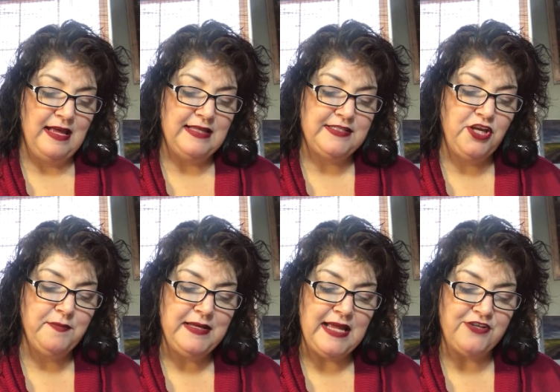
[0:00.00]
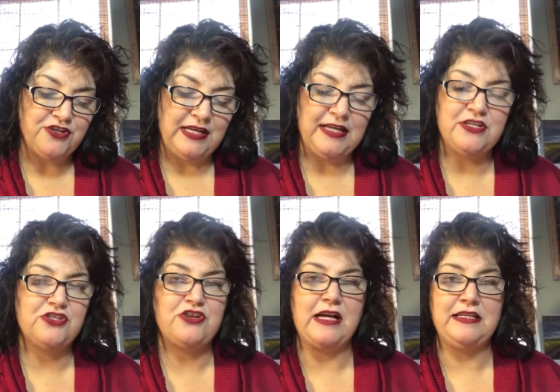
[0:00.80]
It's human nature to get
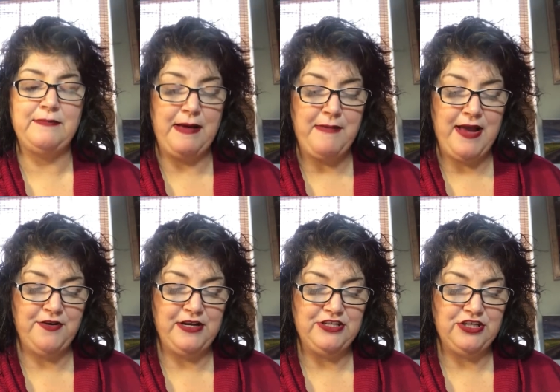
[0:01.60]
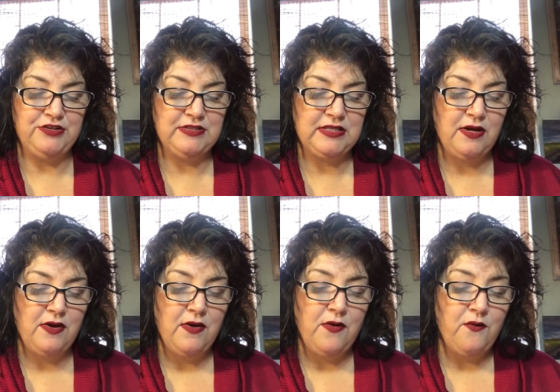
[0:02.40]
distracted by minor issues.
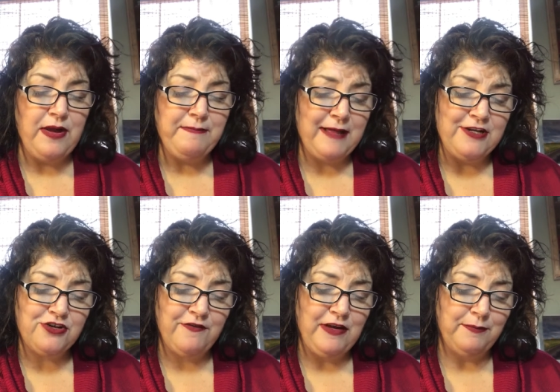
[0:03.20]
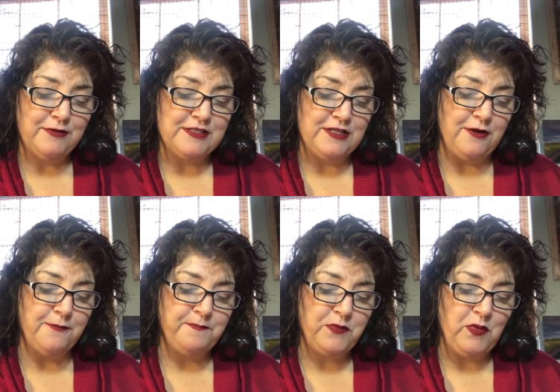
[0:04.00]
We play trivial
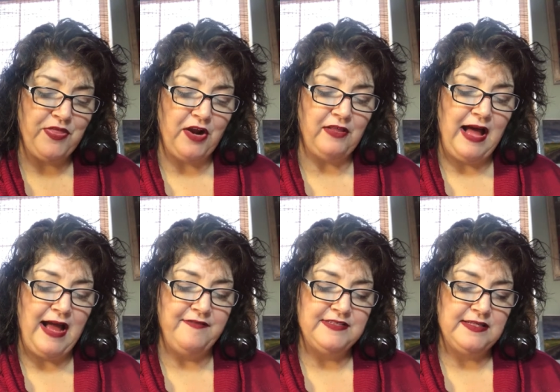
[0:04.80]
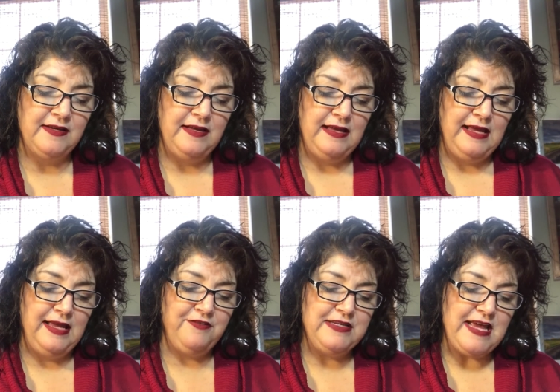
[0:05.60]
pursuit with our lives.
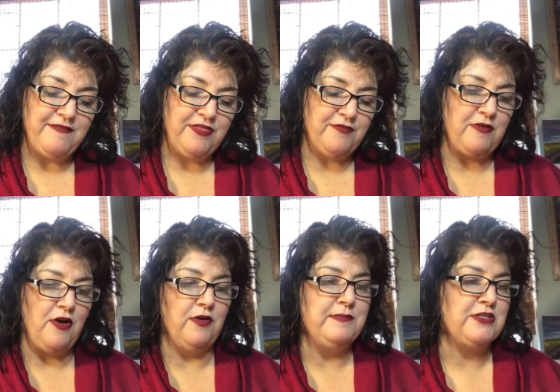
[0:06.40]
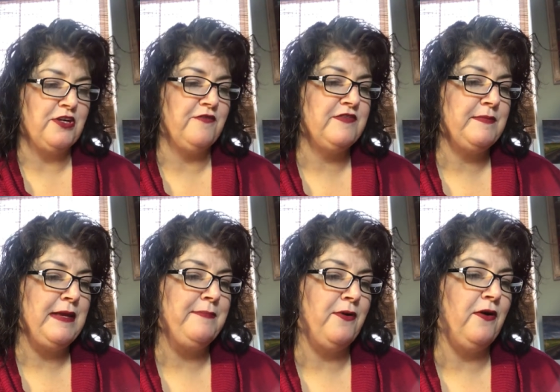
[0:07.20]
Henry David Thoreau observed
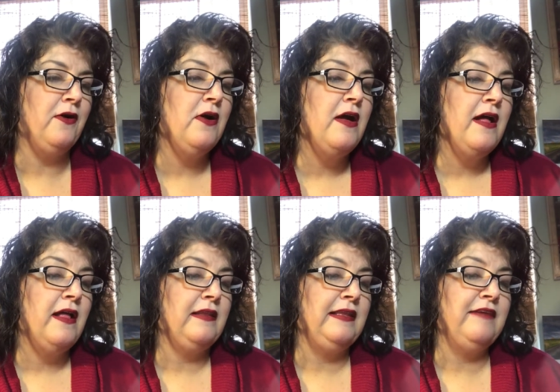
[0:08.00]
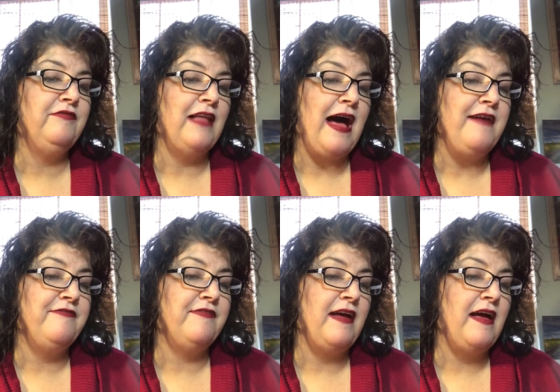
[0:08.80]
people live
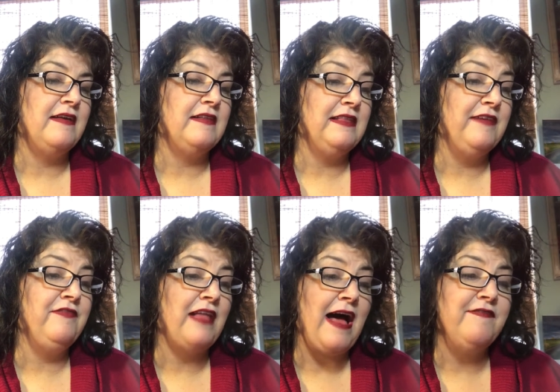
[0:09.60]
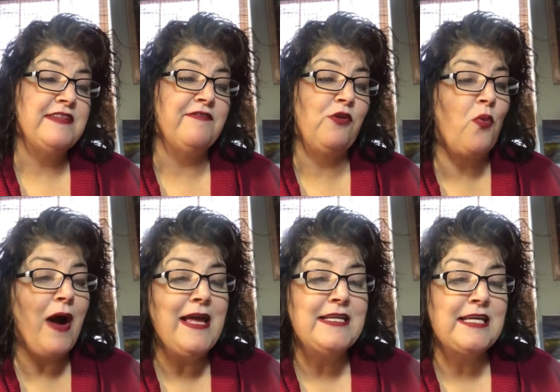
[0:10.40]
life live lives of
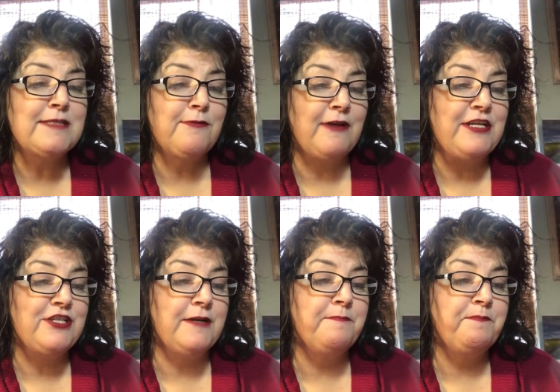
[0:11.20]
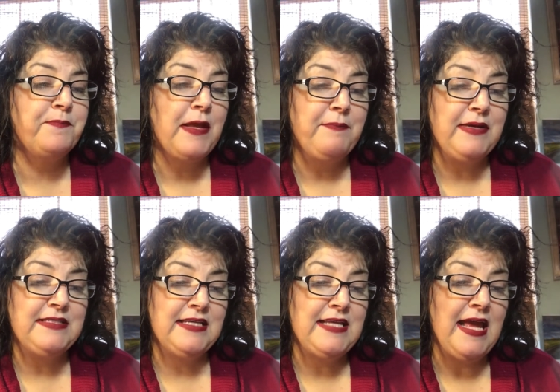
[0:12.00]
quiet desperation, but
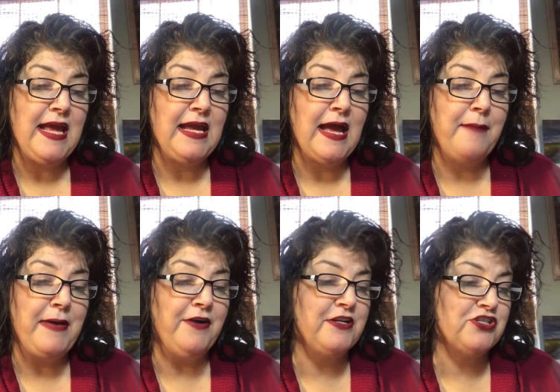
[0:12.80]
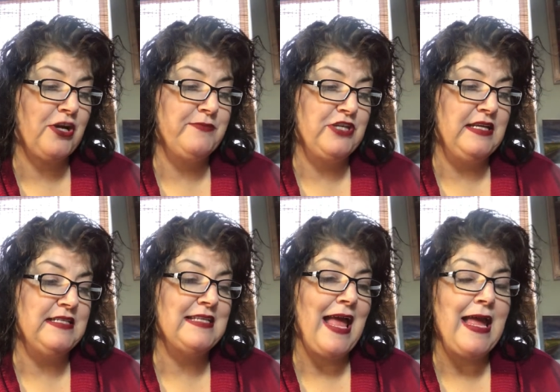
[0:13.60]
today a better description
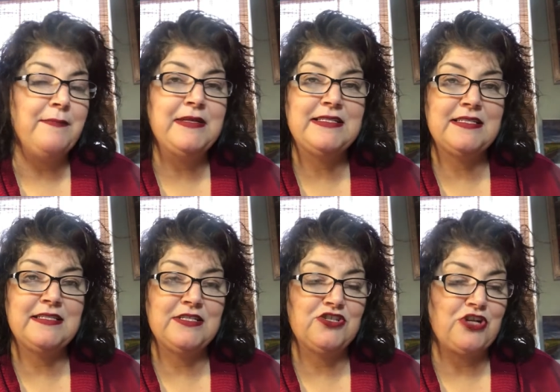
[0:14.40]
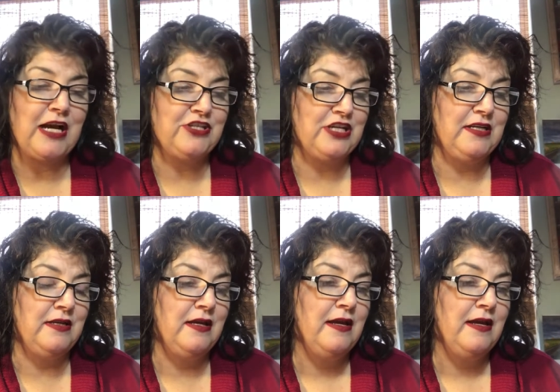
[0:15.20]
is aimless distraction.